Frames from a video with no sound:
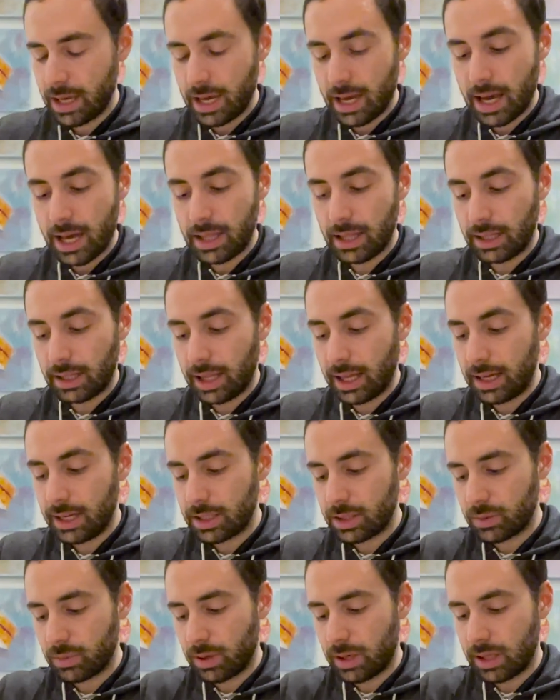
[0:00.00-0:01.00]
and the leg
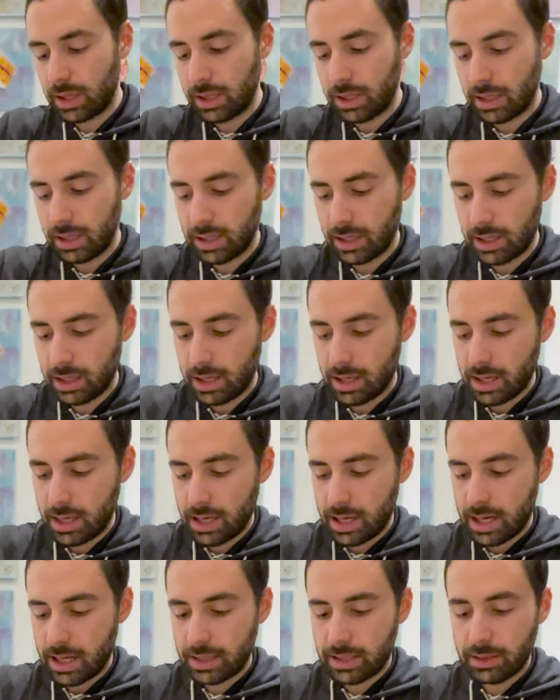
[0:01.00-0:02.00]
as well,
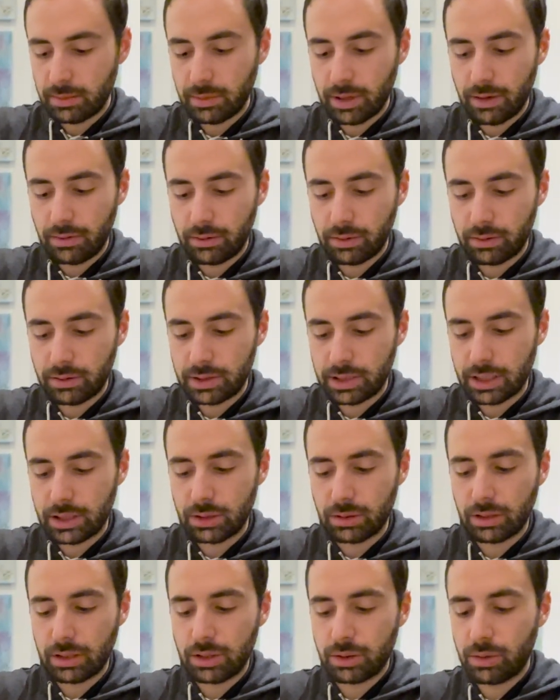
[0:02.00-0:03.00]
and some leftover skin. So
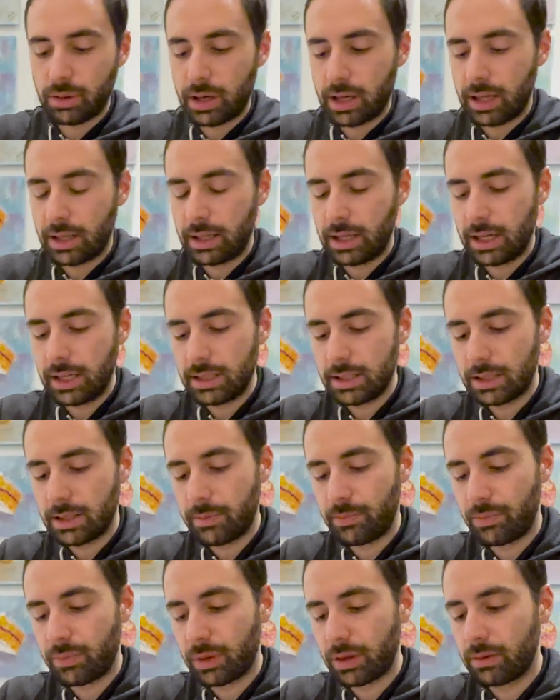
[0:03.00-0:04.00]
let's go ahead and taste.
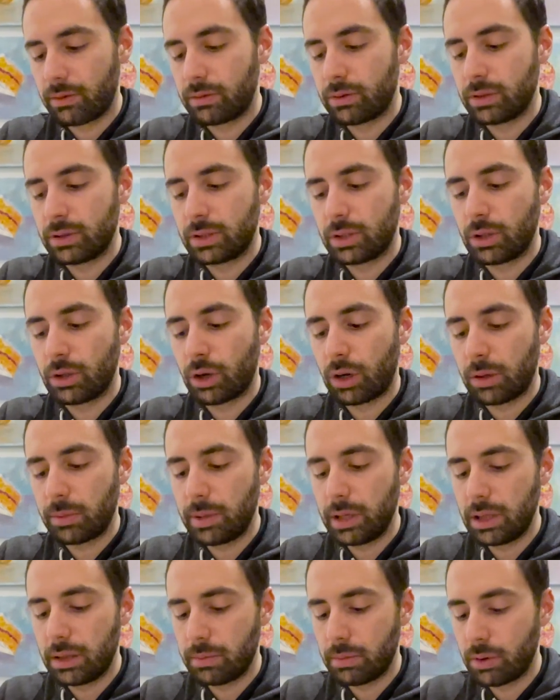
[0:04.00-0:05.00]
First, the dark
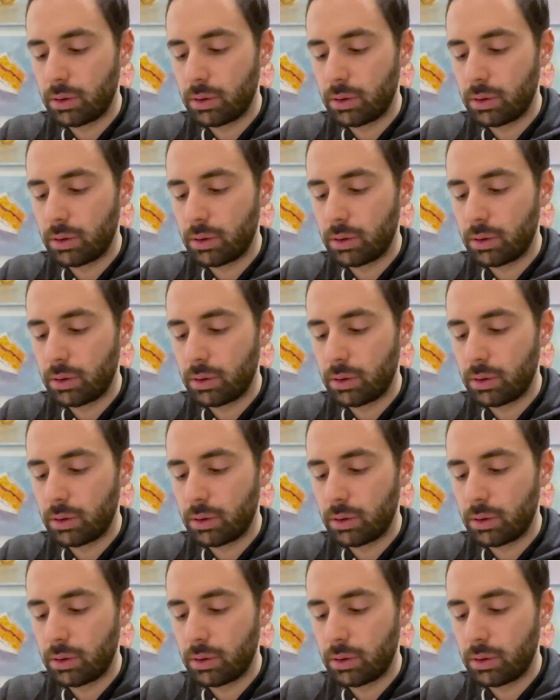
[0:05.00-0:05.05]
meat.